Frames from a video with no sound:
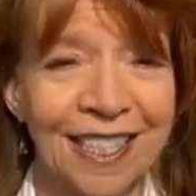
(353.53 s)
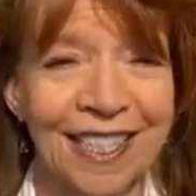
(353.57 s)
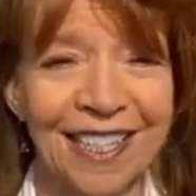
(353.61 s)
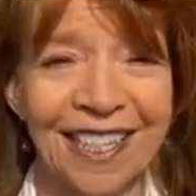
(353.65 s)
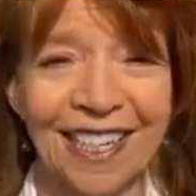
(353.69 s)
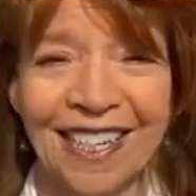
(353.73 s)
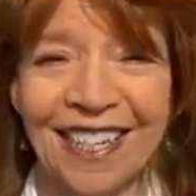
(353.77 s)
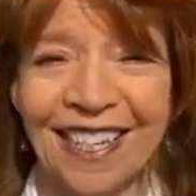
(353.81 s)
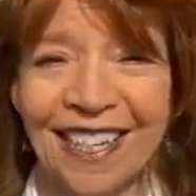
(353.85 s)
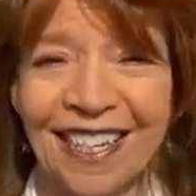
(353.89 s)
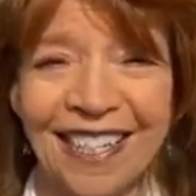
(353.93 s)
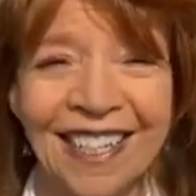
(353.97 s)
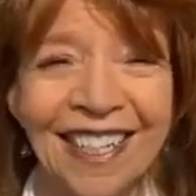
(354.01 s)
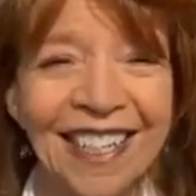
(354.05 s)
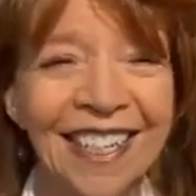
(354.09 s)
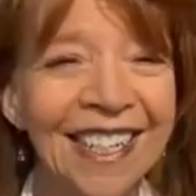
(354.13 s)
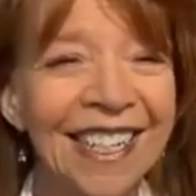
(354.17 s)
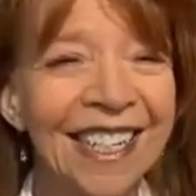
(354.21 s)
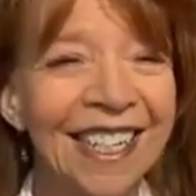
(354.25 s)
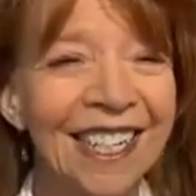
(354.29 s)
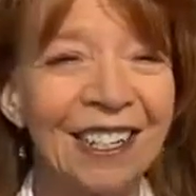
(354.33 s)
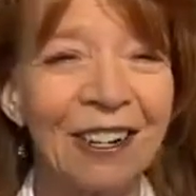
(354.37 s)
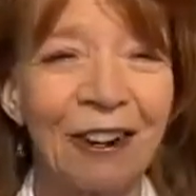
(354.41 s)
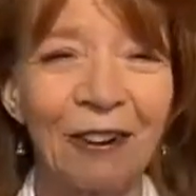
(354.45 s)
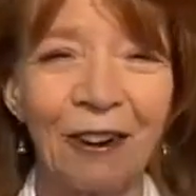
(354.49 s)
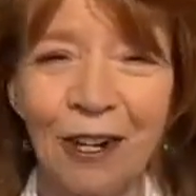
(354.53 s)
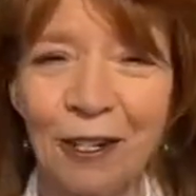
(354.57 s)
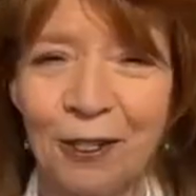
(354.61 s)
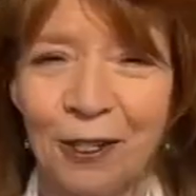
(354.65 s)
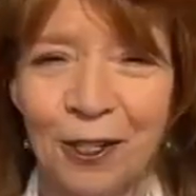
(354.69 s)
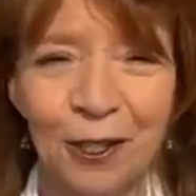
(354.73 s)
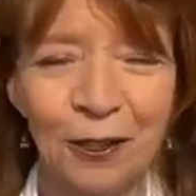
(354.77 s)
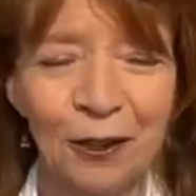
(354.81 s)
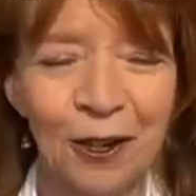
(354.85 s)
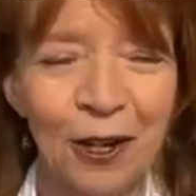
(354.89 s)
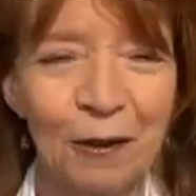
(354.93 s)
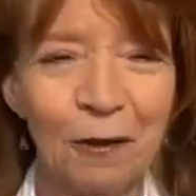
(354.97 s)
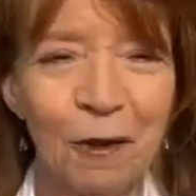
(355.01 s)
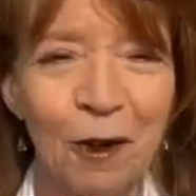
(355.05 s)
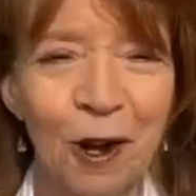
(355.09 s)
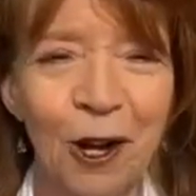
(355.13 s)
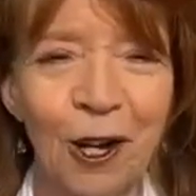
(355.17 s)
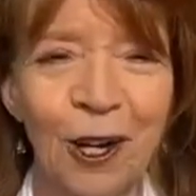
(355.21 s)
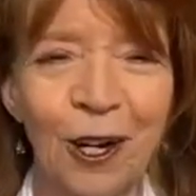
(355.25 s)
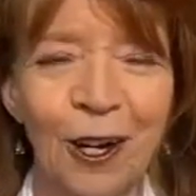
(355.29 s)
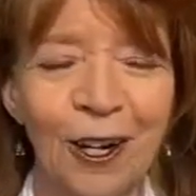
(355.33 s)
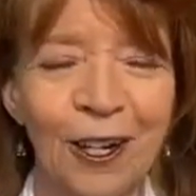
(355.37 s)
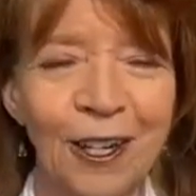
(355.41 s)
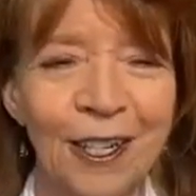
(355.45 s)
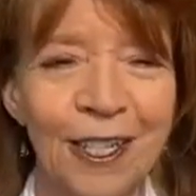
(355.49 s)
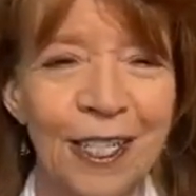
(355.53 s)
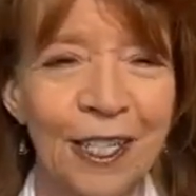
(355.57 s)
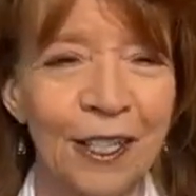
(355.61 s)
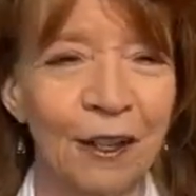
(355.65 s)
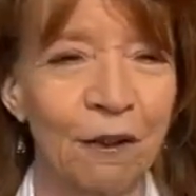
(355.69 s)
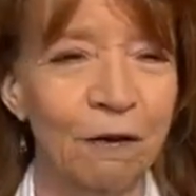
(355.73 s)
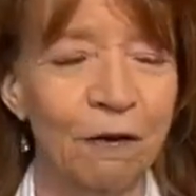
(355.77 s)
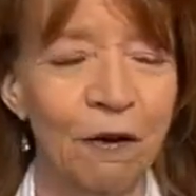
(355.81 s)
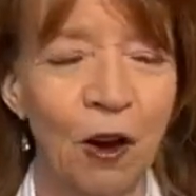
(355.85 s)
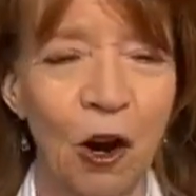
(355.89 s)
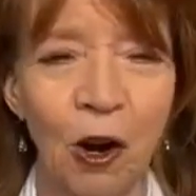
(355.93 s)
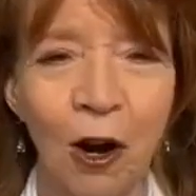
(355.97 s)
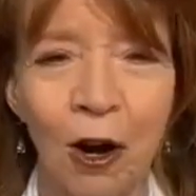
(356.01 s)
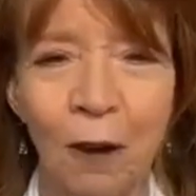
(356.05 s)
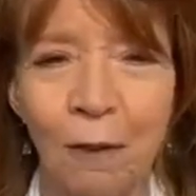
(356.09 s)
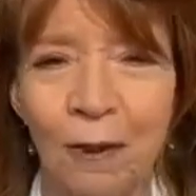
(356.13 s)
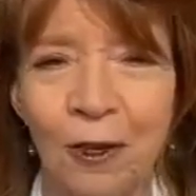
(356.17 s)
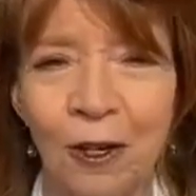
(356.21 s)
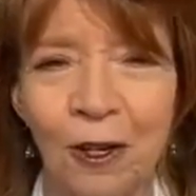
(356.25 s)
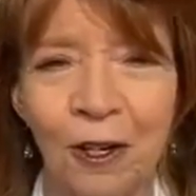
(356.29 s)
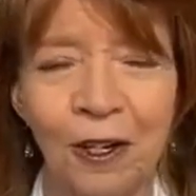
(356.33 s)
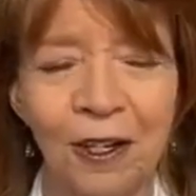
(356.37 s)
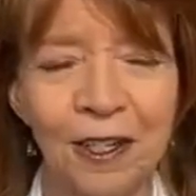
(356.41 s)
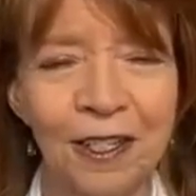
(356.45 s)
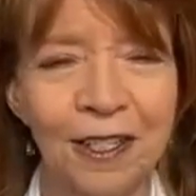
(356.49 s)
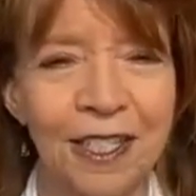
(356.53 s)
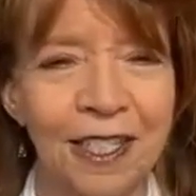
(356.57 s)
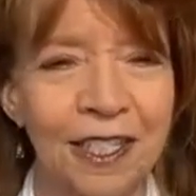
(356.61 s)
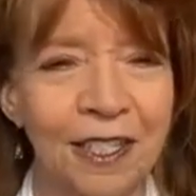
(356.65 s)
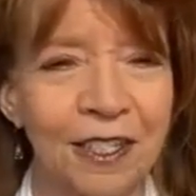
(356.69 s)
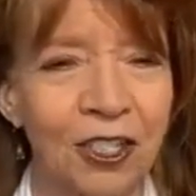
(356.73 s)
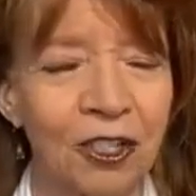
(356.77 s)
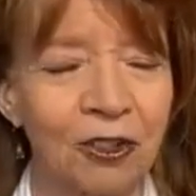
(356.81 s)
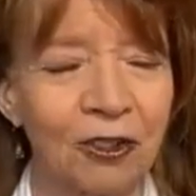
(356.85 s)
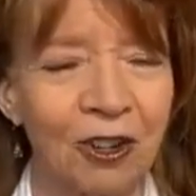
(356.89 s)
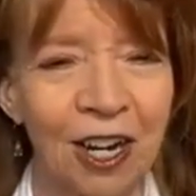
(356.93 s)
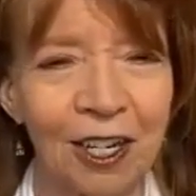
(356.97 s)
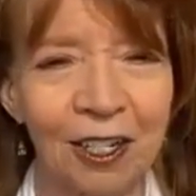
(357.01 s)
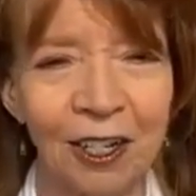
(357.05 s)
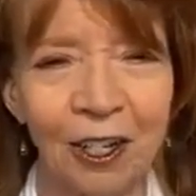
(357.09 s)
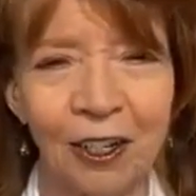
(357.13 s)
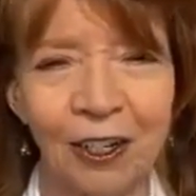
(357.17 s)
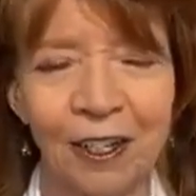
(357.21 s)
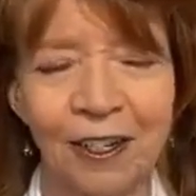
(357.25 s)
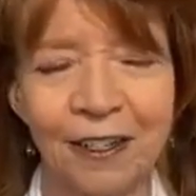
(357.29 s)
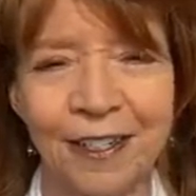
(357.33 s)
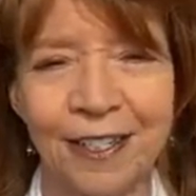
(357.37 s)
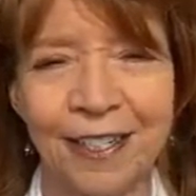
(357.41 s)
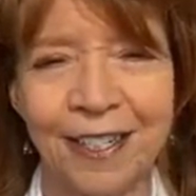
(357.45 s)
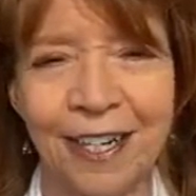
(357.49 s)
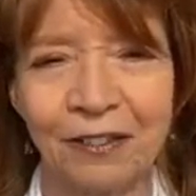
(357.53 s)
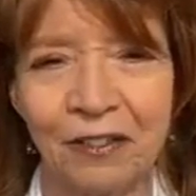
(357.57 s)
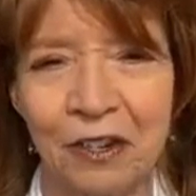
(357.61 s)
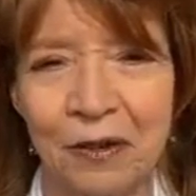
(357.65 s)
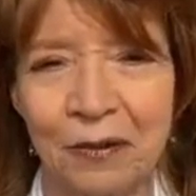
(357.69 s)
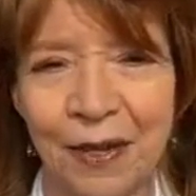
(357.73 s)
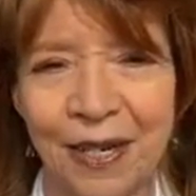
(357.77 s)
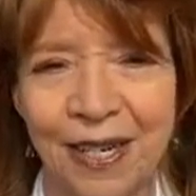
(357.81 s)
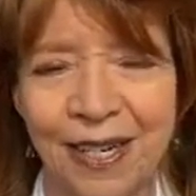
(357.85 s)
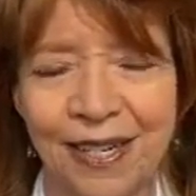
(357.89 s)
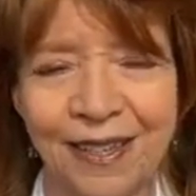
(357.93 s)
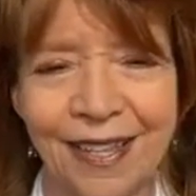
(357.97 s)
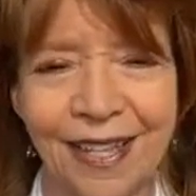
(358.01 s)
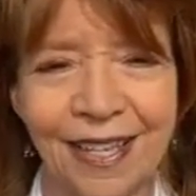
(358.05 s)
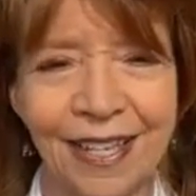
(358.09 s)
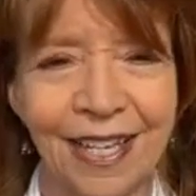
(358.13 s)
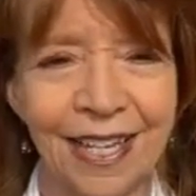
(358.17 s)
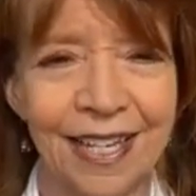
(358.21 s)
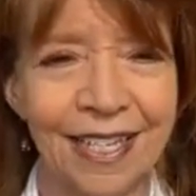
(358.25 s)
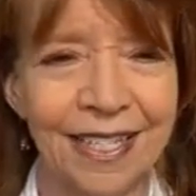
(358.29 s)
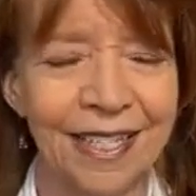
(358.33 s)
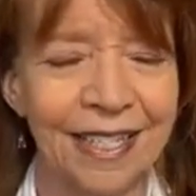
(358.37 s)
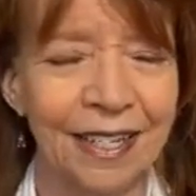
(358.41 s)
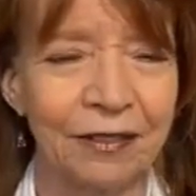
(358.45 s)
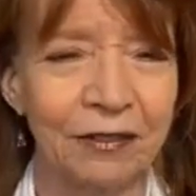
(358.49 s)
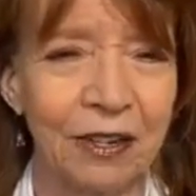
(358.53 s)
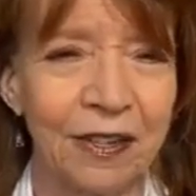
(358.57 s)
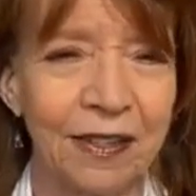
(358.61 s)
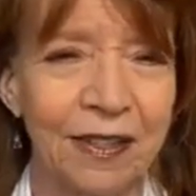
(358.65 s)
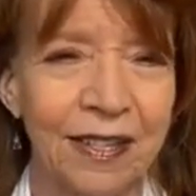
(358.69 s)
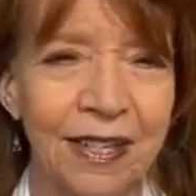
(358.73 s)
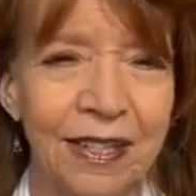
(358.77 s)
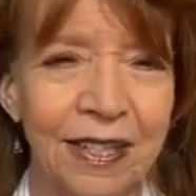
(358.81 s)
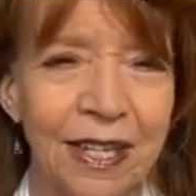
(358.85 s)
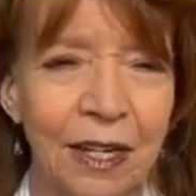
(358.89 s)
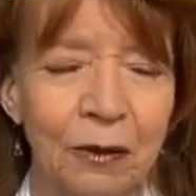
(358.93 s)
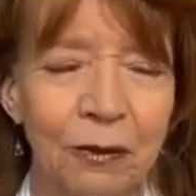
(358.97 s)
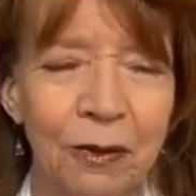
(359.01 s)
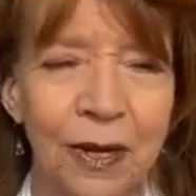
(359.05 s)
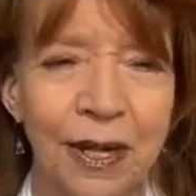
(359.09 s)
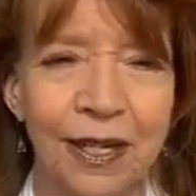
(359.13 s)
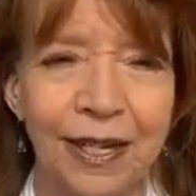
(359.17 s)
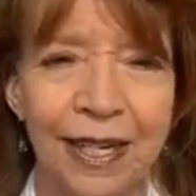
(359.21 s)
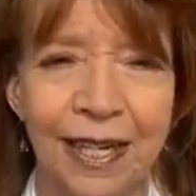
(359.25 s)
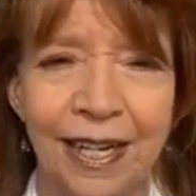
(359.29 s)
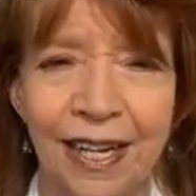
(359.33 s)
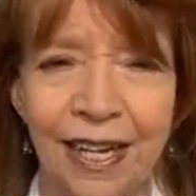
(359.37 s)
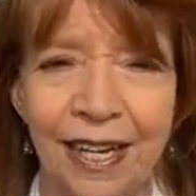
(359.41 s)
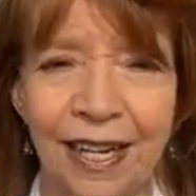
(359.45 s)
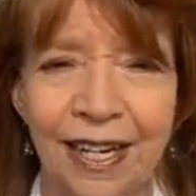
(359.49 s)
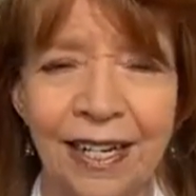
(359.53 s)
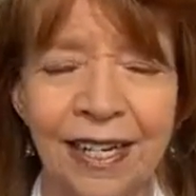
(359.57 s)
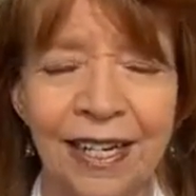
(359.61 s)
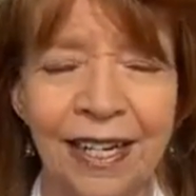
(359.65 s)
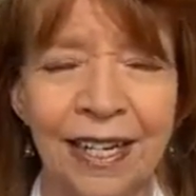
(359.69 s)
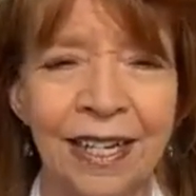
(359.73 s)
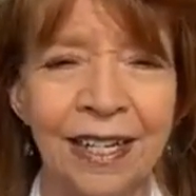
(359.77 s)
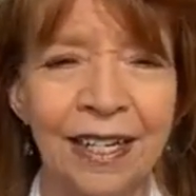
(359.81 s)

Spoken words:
the grocery workers, the farmers, the truckers, everybody that gets everything that we need.